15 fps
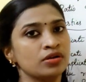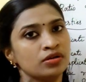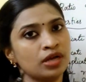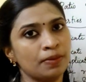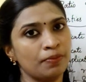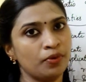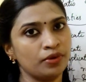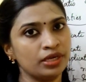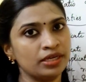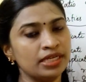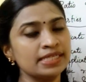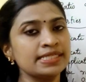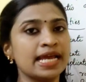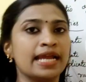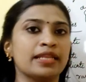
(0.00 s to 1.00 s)

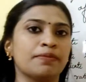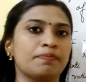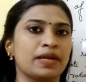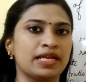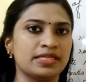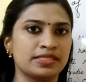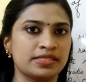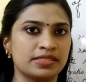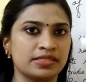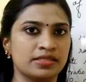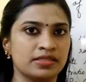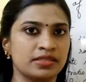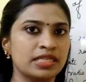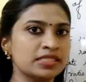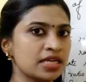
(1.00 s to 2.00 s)
commodities and the price.
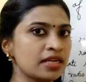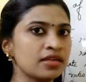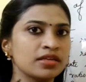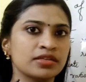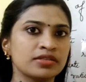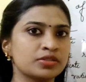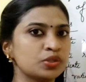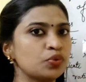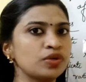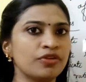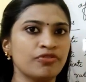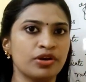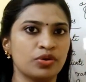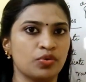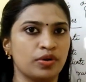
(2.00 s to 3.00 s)
These are two
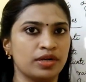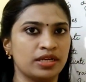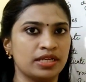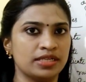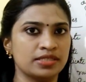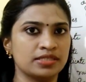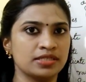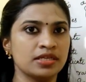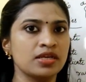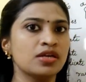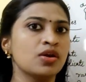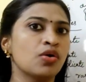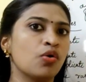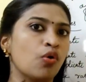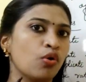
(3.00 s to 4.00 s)
different quantities.
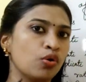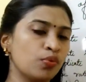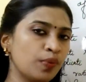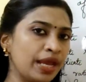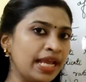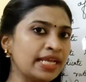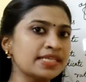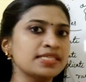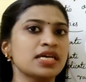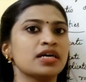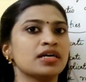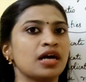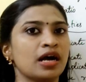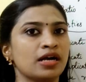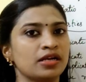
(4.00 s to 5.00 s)
Always
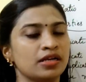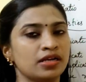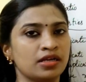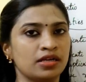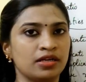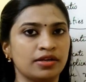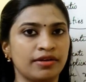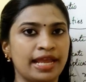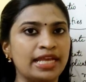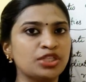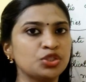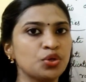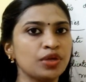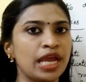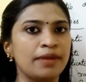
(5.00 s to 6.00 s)

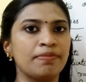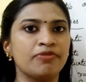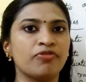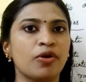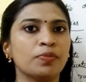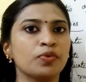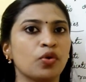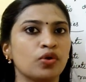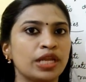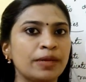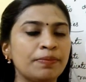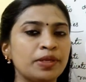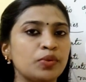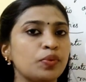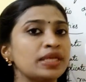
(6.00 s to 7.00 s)
ratio can be formed
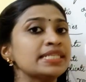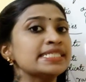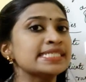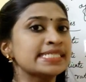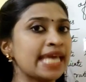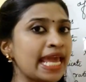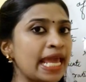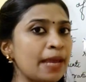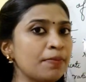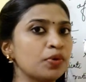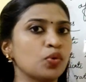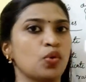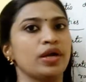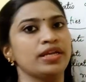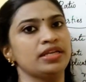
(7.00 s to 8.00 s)
only between
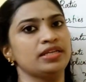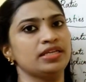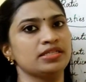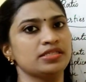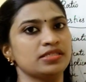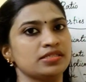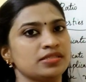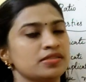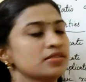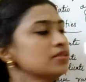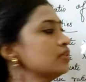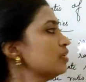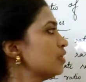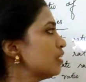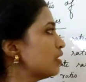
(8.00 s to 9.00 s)
same quantities.
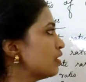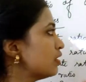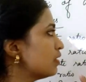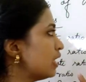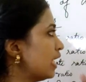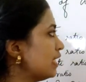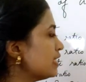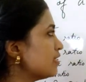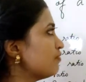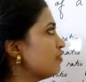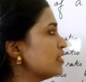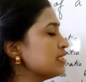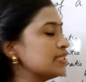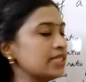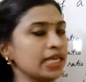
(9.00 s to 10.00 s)
That is the
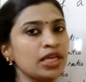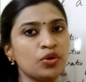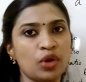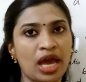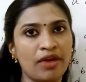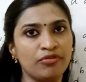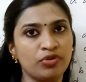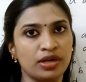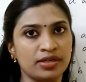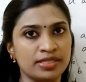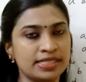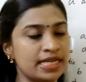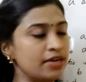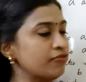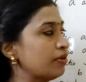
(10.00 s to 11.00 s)
first thing you have to
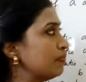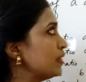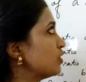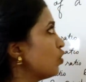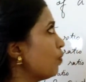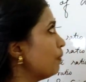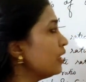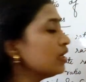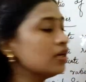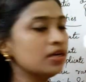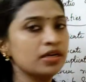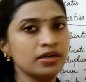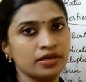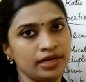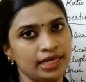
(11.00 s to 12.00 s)
understand from the topic
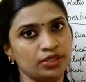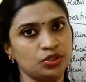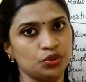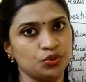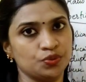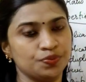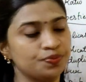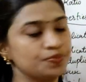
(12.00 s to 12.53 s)
ratio.